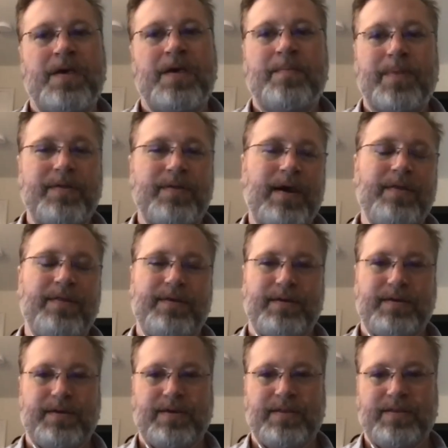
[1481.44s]
but I, th I,
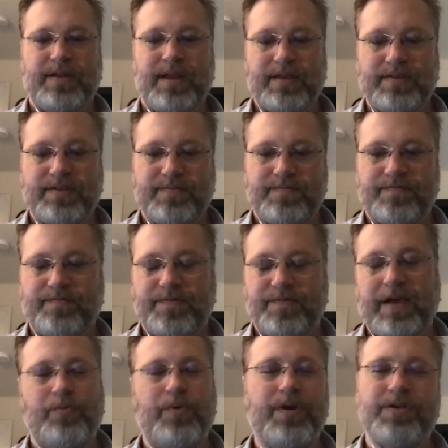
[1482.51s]
think in the next, yeah,
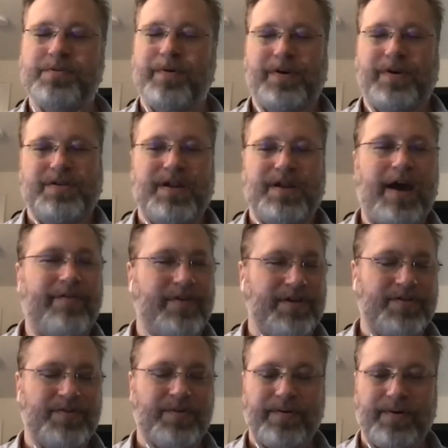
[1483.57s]
quitting smoking is an
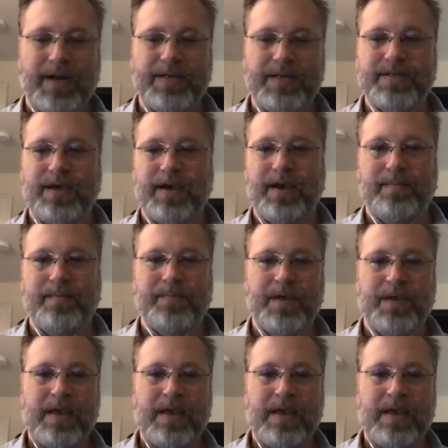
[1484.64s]
obvious one, right? Um,